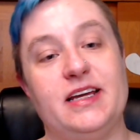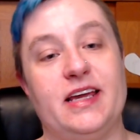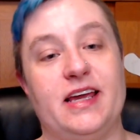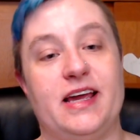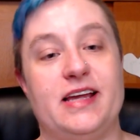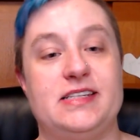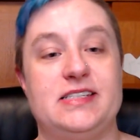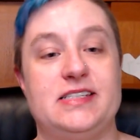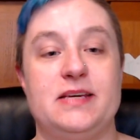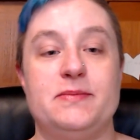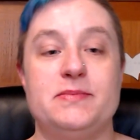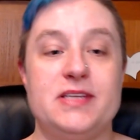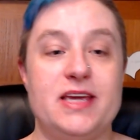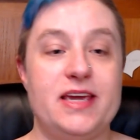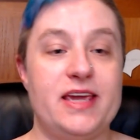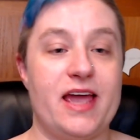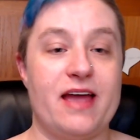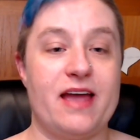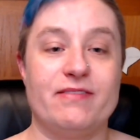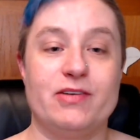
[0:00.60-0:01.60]
It seems
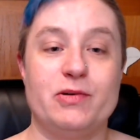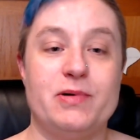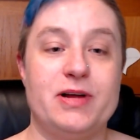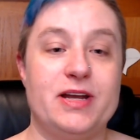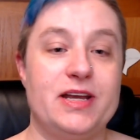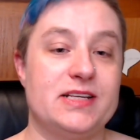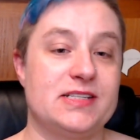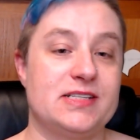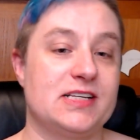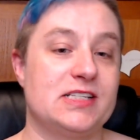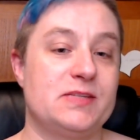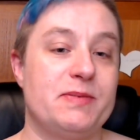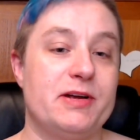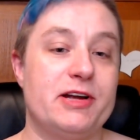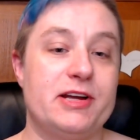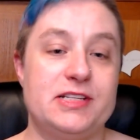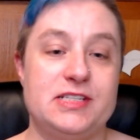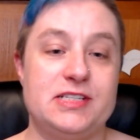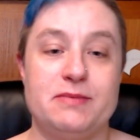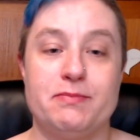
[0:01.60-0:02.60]
like everyone is
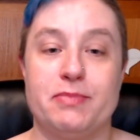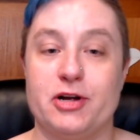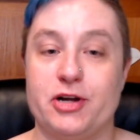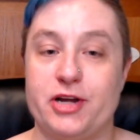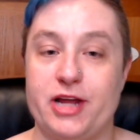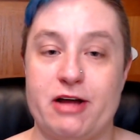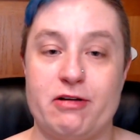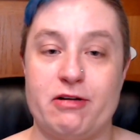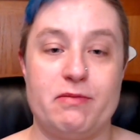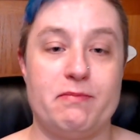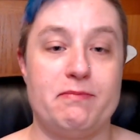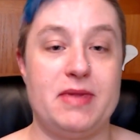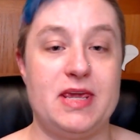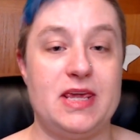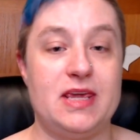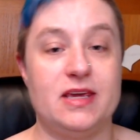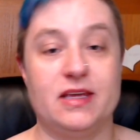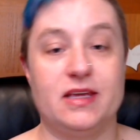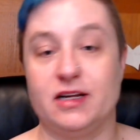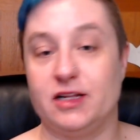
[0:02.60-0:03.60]
experiencing burnout,
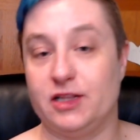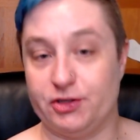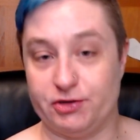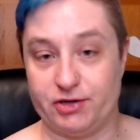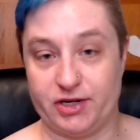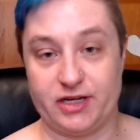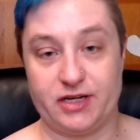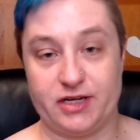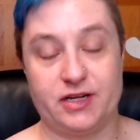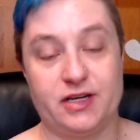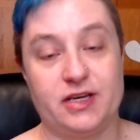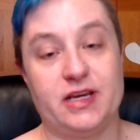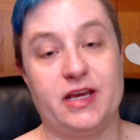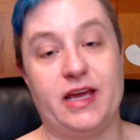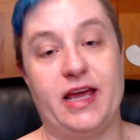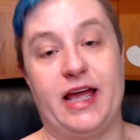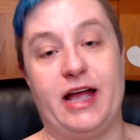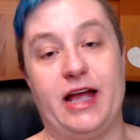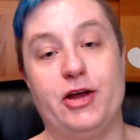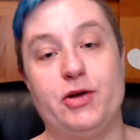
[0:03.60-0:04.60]
me included.
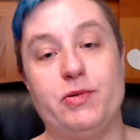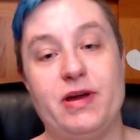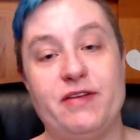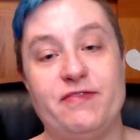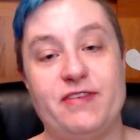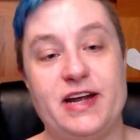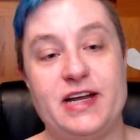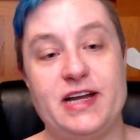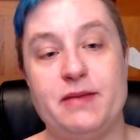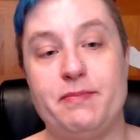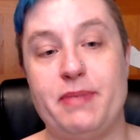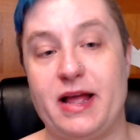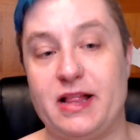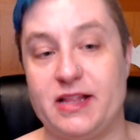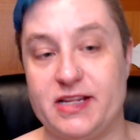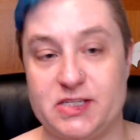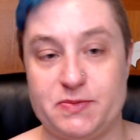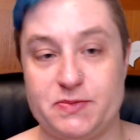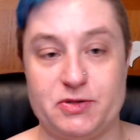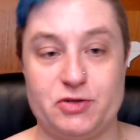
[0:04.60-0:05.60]
How do I find a
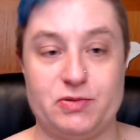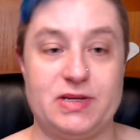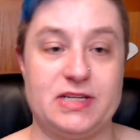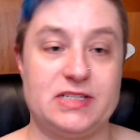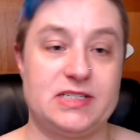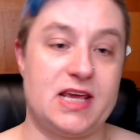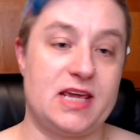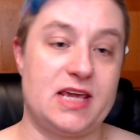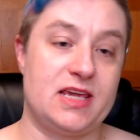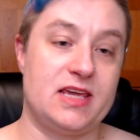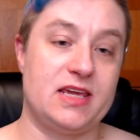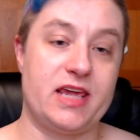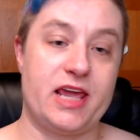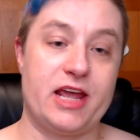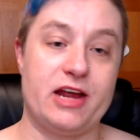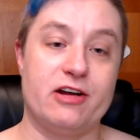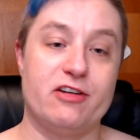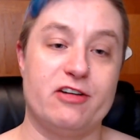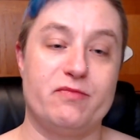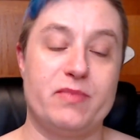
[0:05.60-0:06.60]
balance between taking
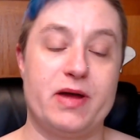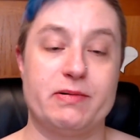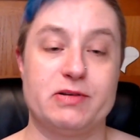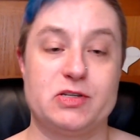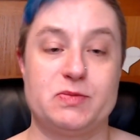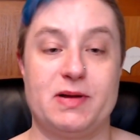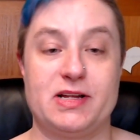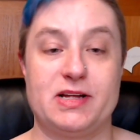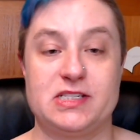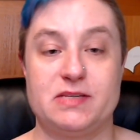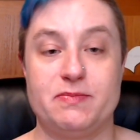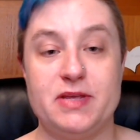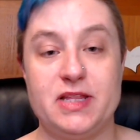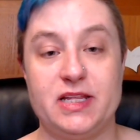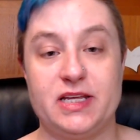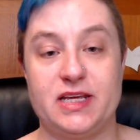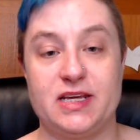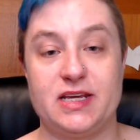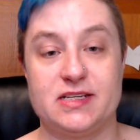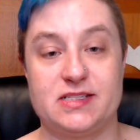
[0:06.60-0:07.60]
care of my
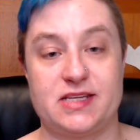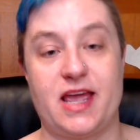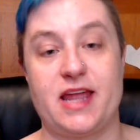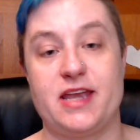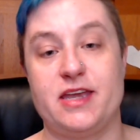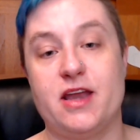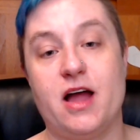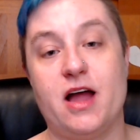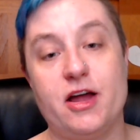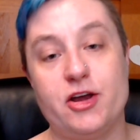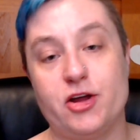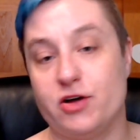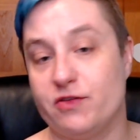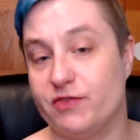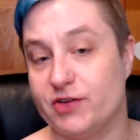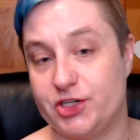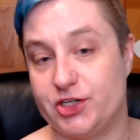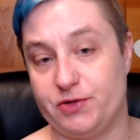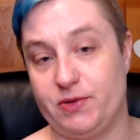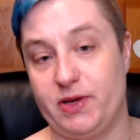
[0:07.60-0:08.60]
responsibilities and not
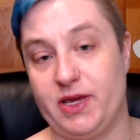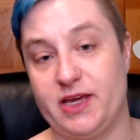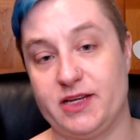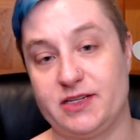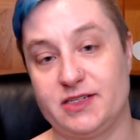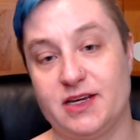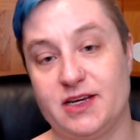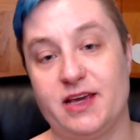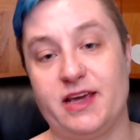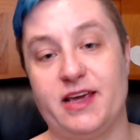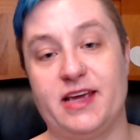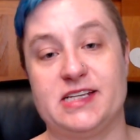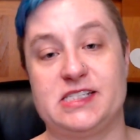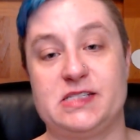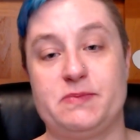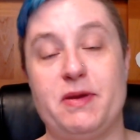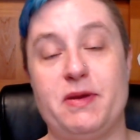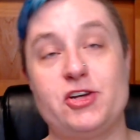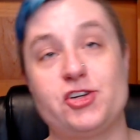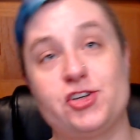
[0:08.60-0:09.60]
overdoing it,
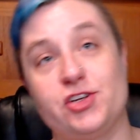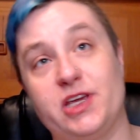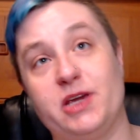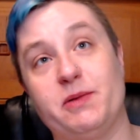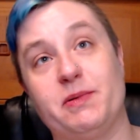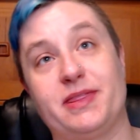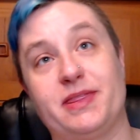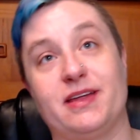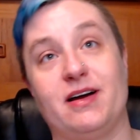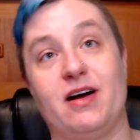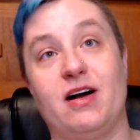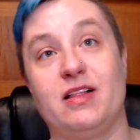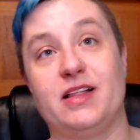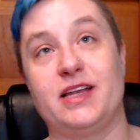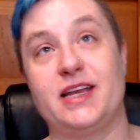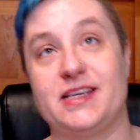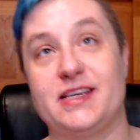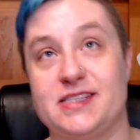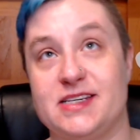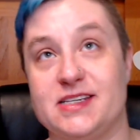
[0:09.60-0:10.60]
especially with the
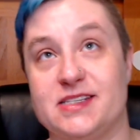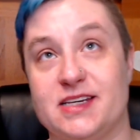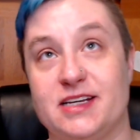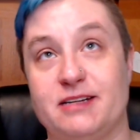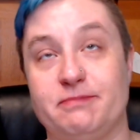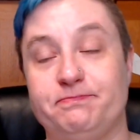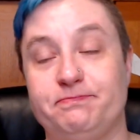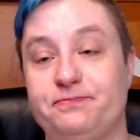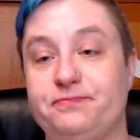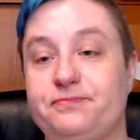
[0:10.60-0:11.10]
holiday season?